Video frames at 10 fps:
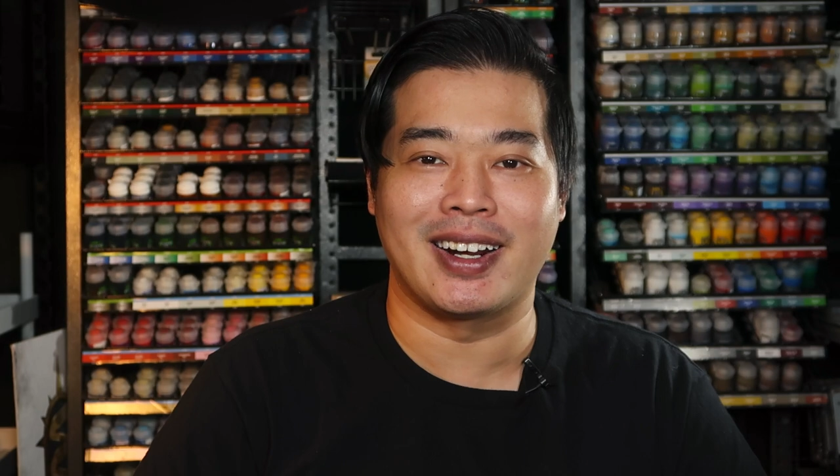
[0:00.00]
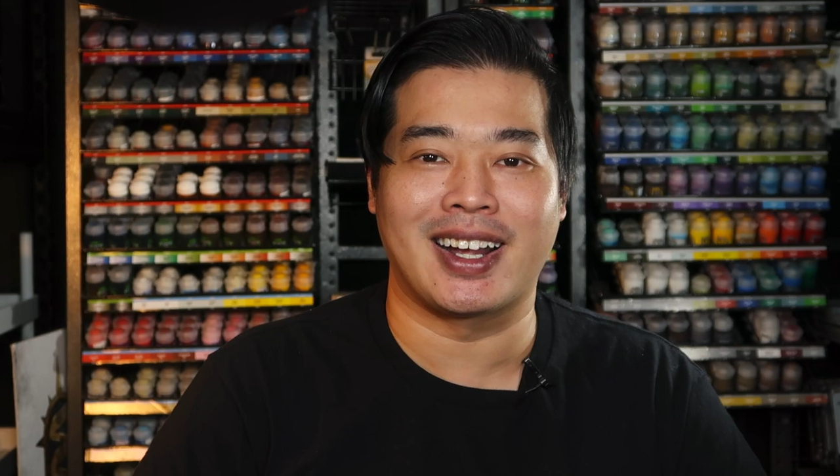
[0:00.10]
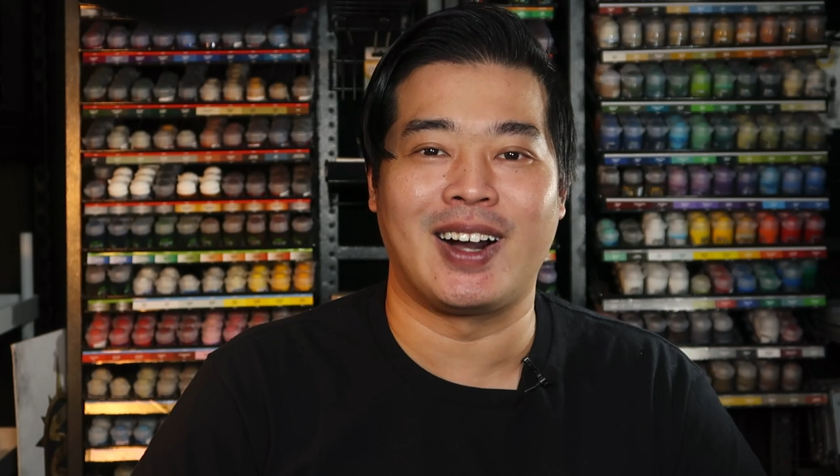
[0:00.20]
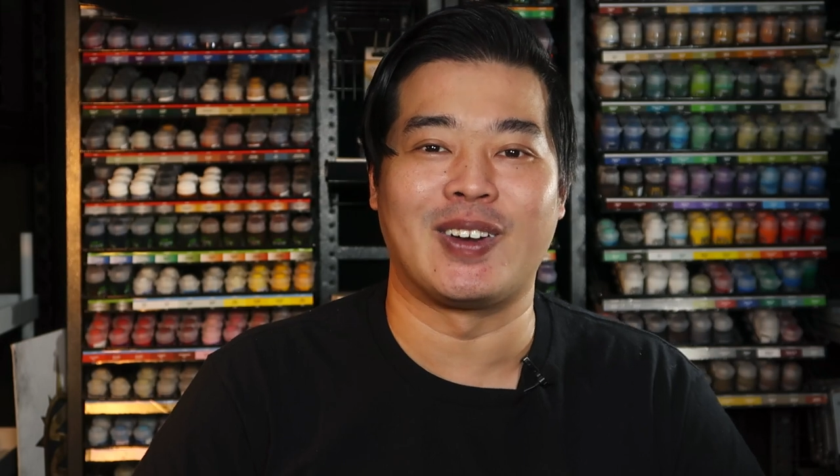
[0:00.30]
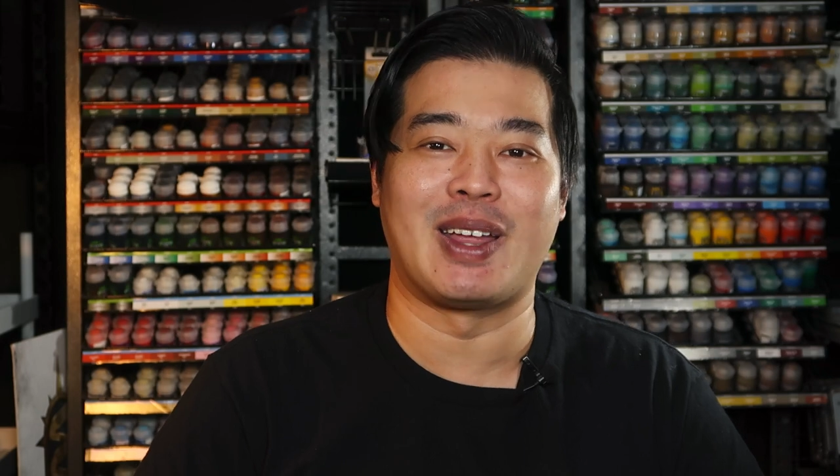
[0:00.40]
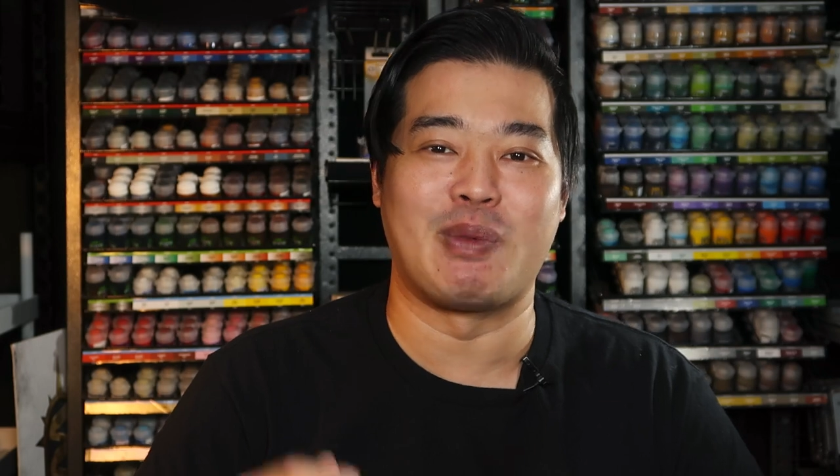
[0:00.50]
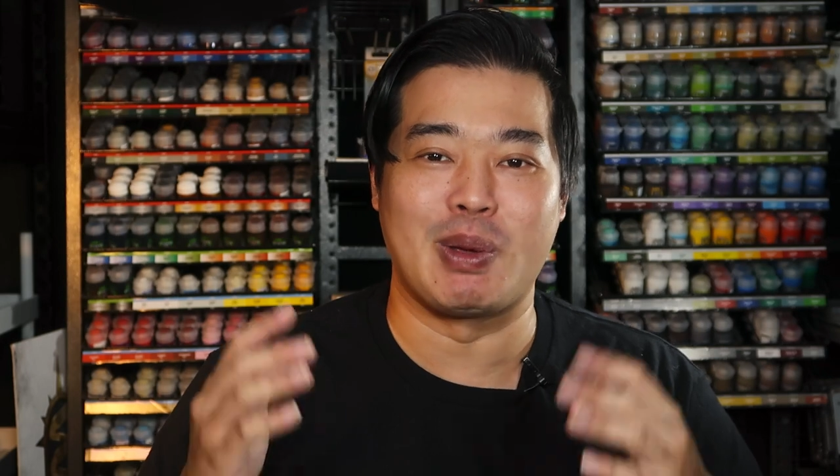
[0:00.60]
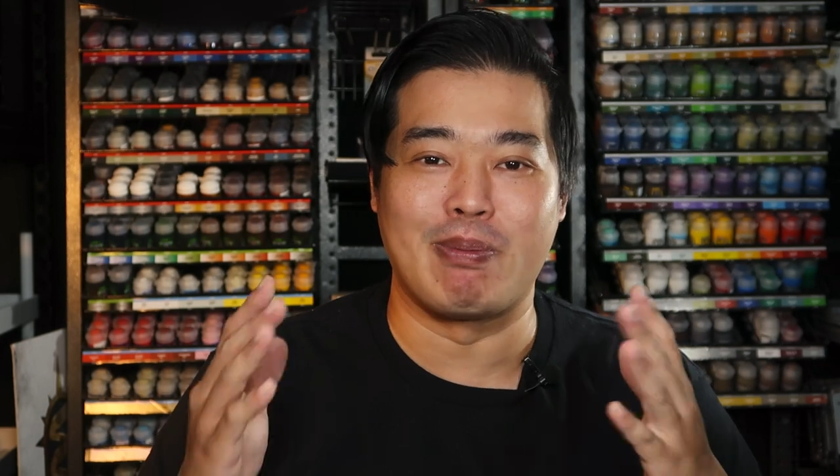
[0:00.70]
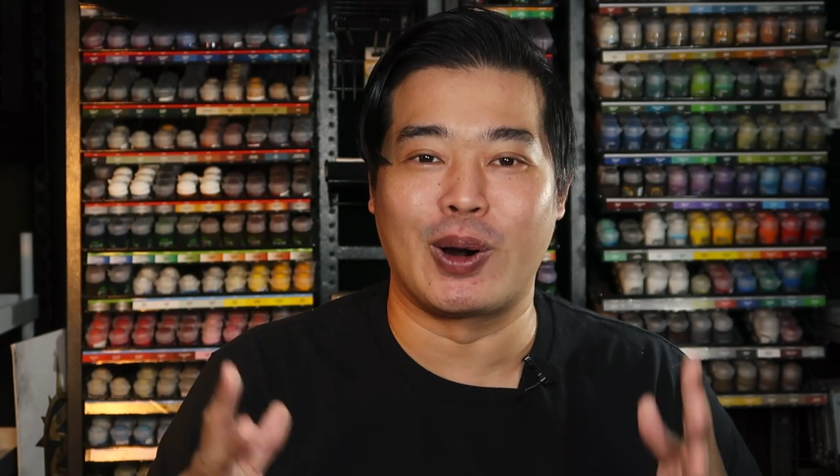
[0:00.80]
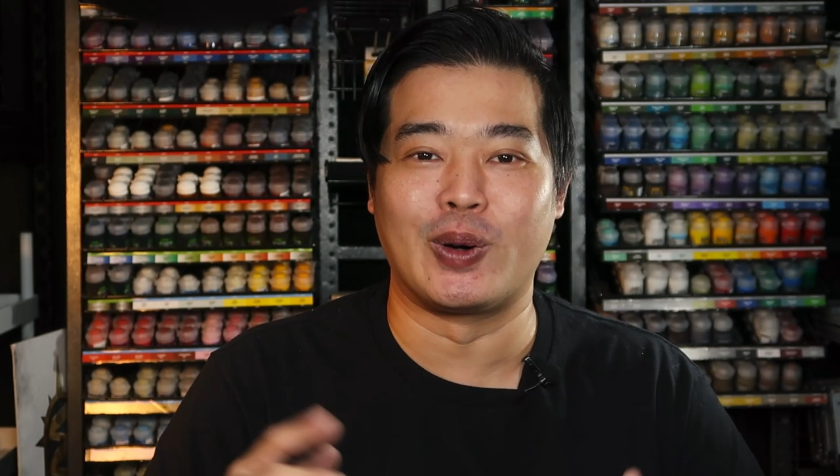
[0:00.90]
account and
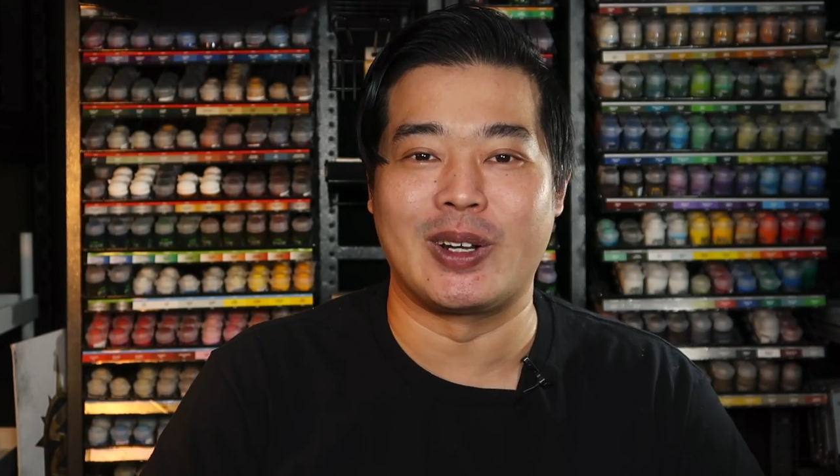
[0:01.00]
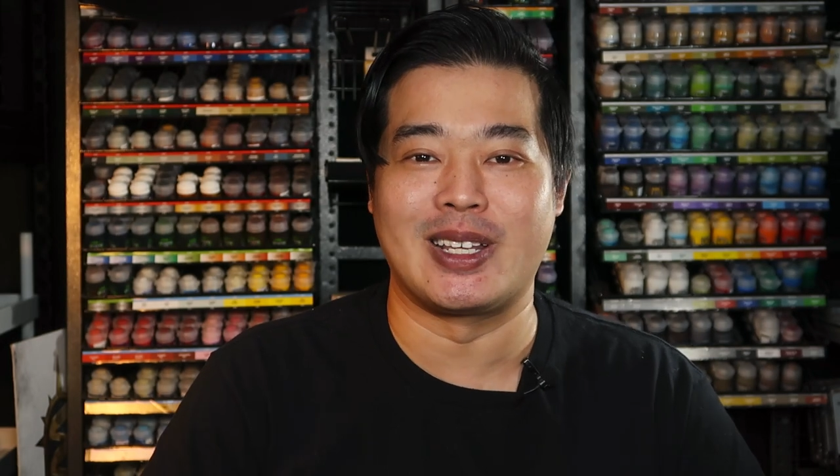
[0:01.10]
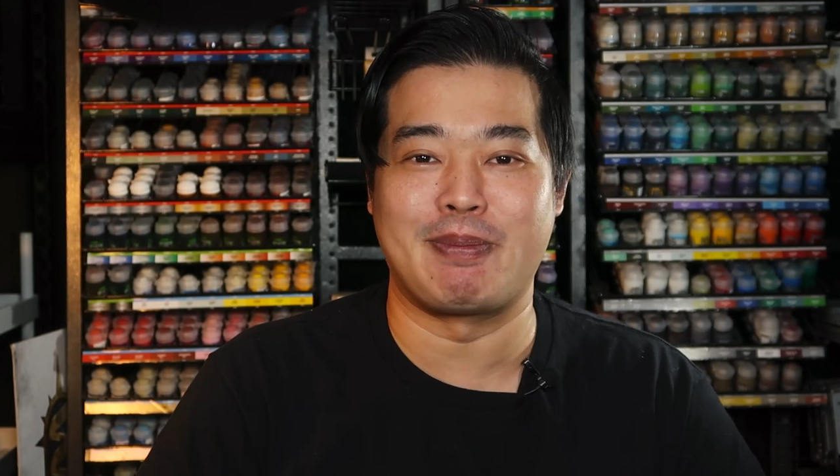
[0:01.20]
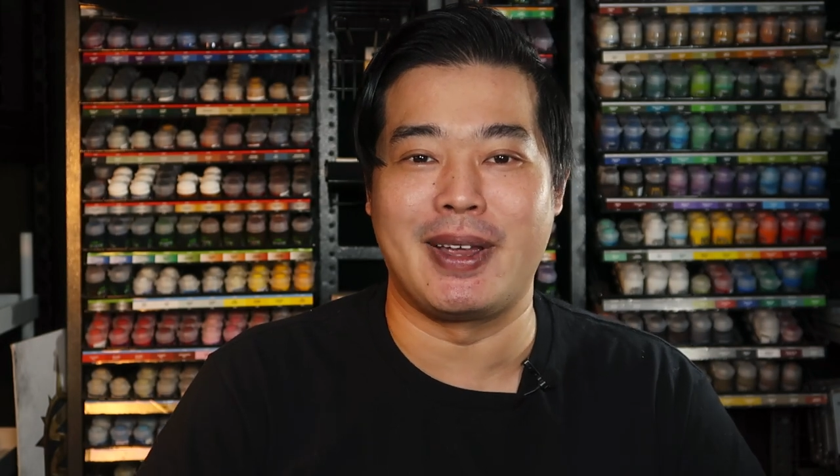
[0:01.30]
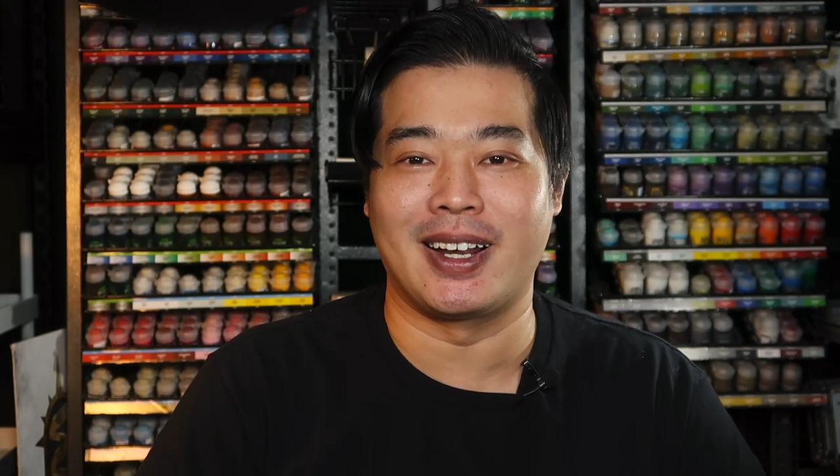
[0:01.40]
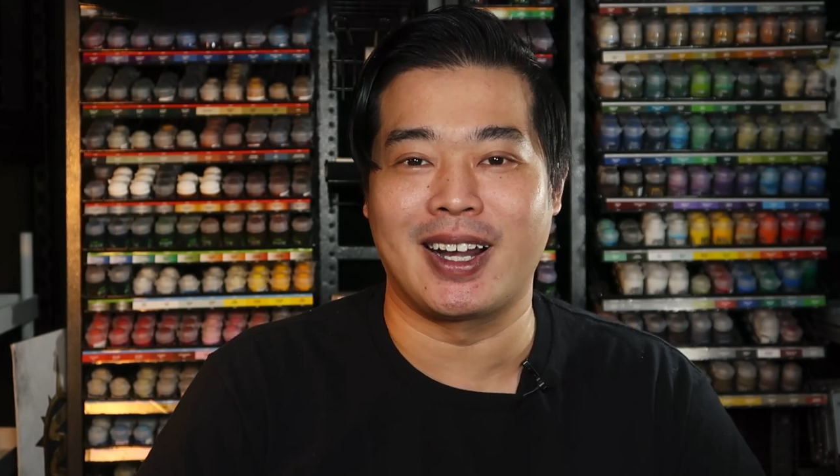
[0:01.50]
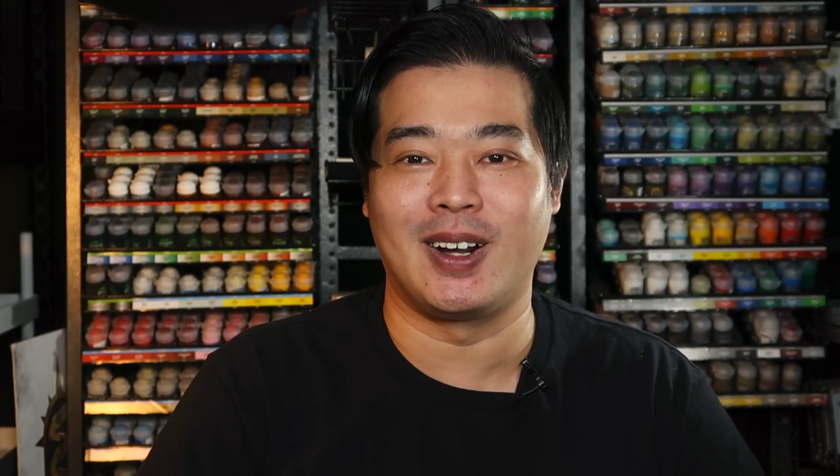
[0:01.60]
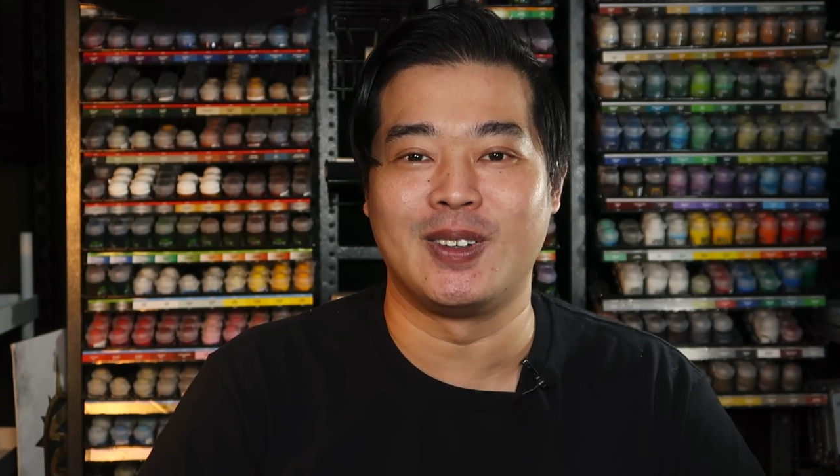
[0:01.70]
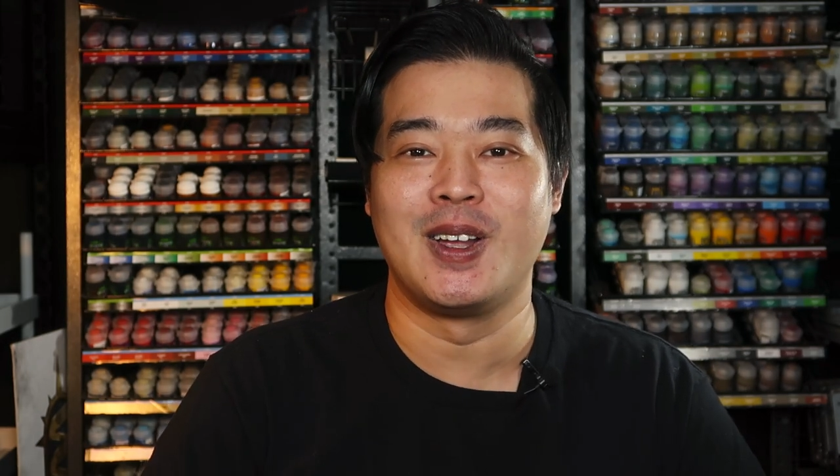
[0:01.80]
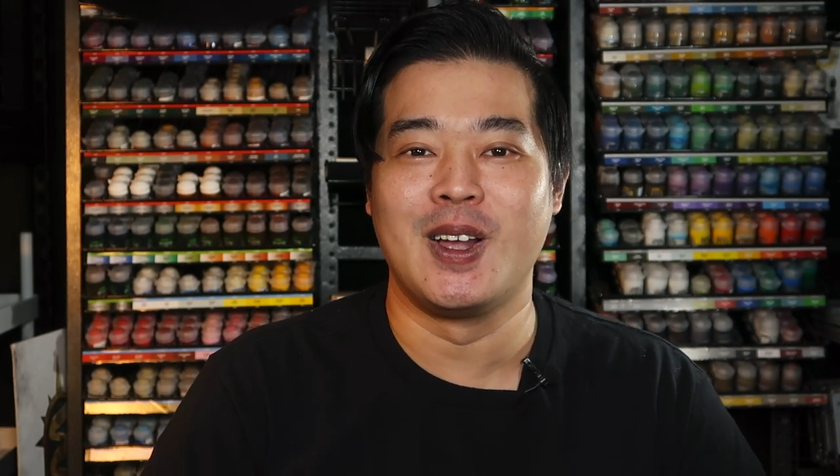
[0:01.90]
we borrowed his paid
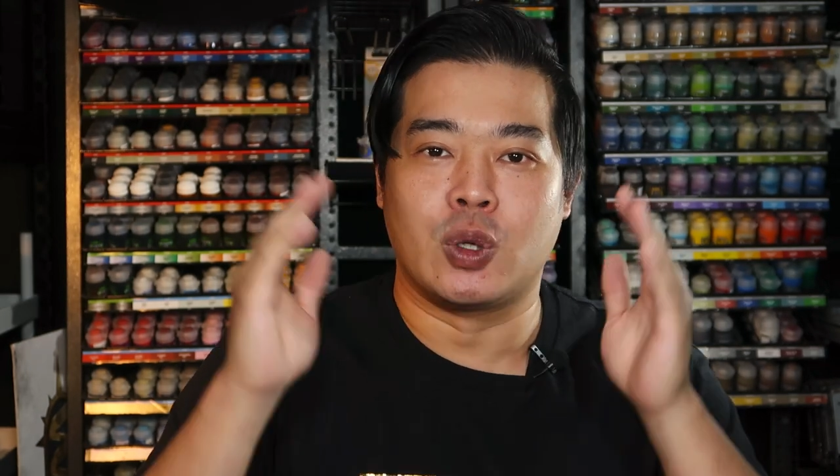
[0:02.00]
account